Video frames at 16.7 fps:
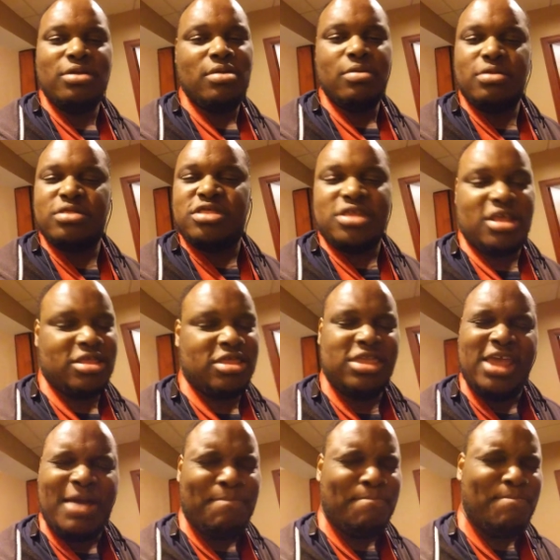
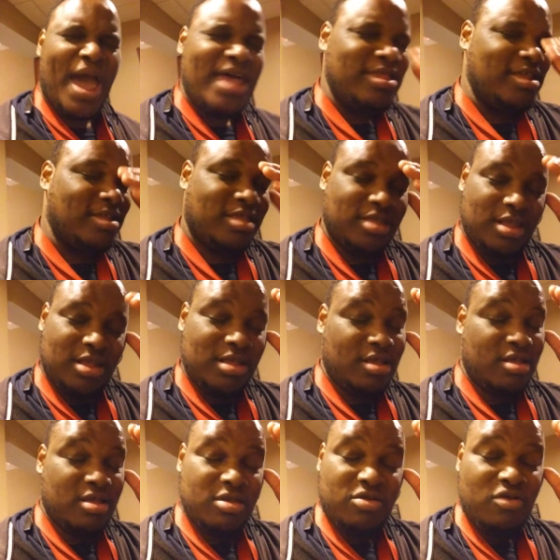Skip Bayless,
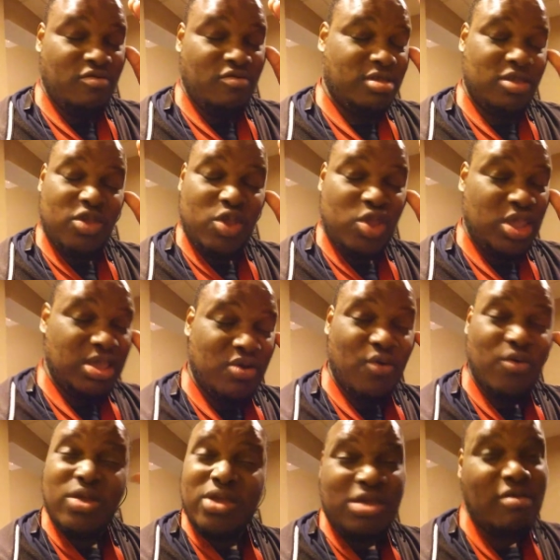you
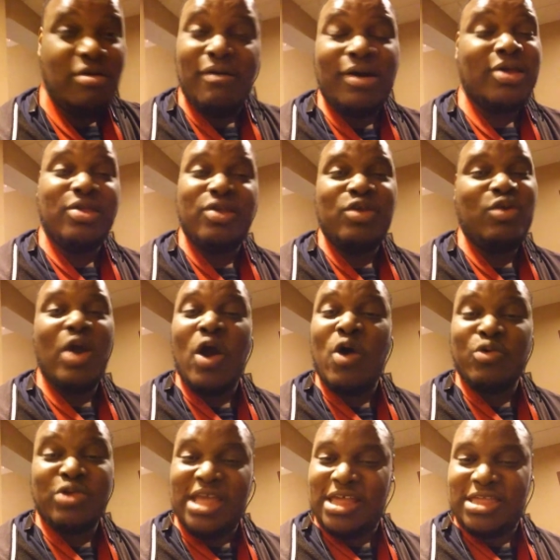
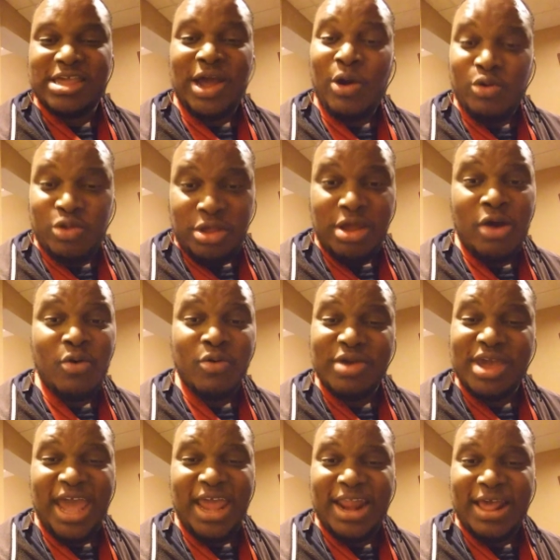don't get
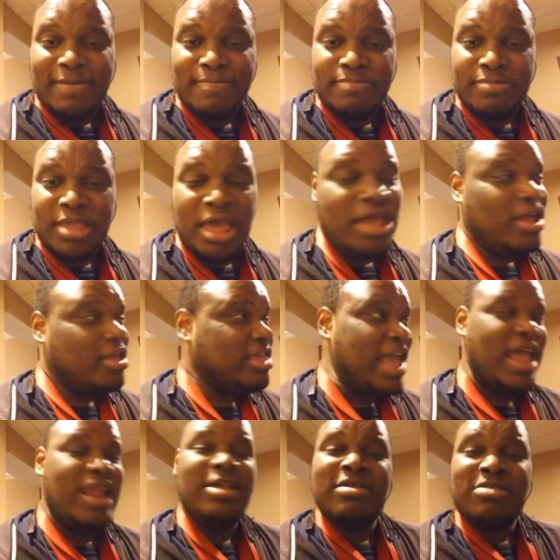it.
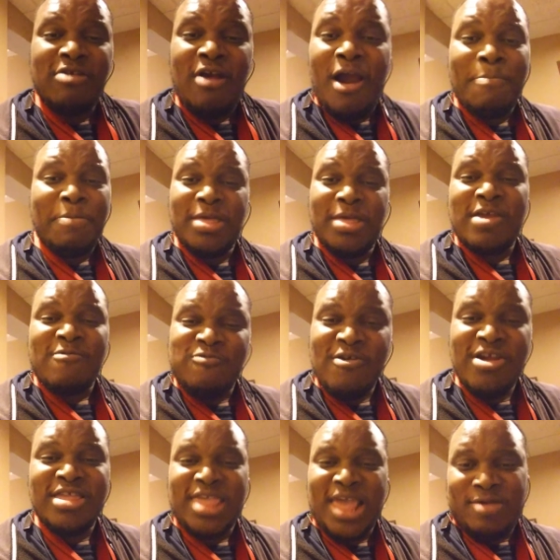Stanley Sharp is a
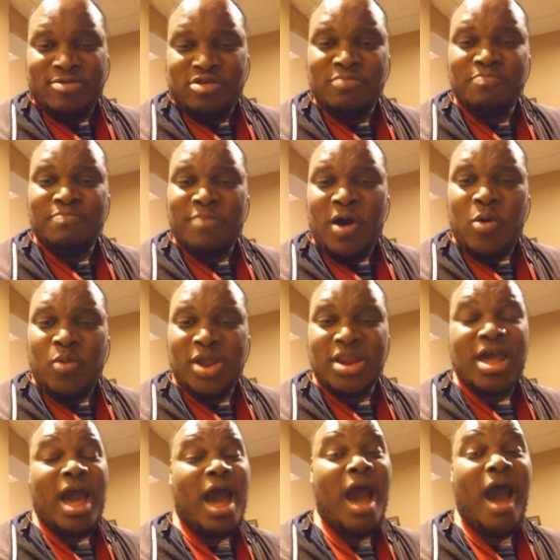three-time Super Bowl
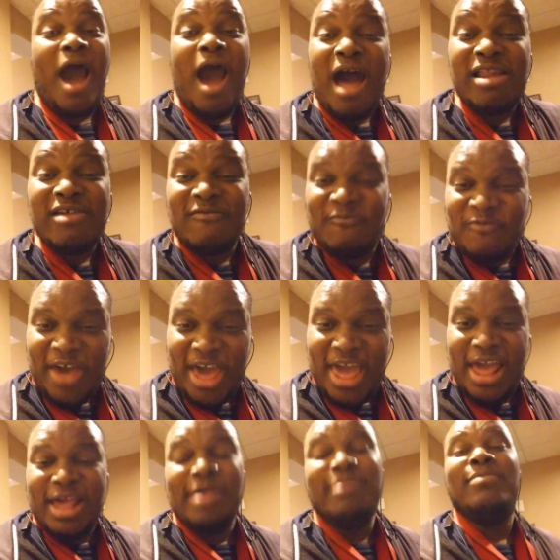winner, a Hall of
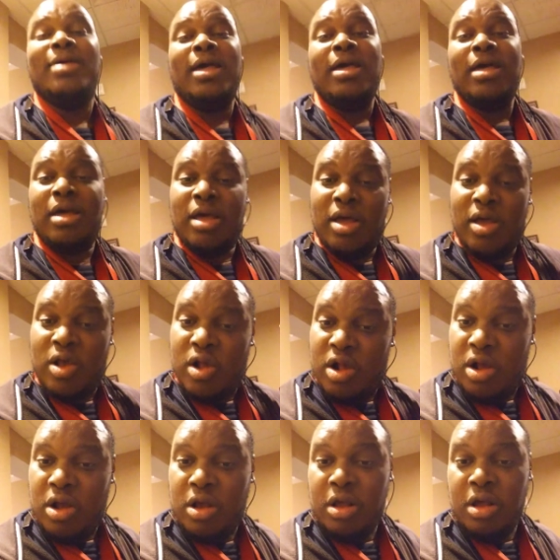Fame
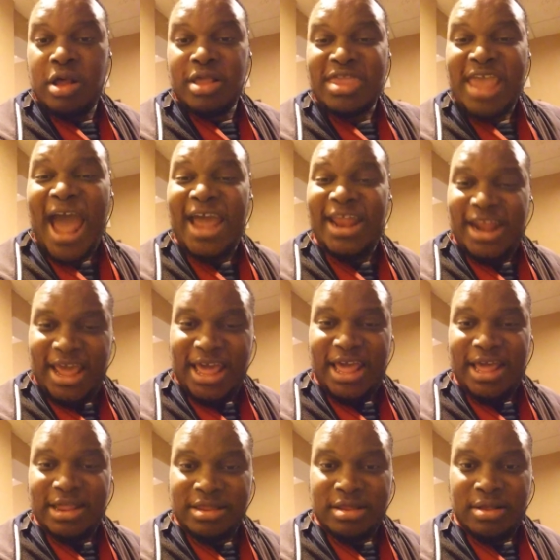tight end,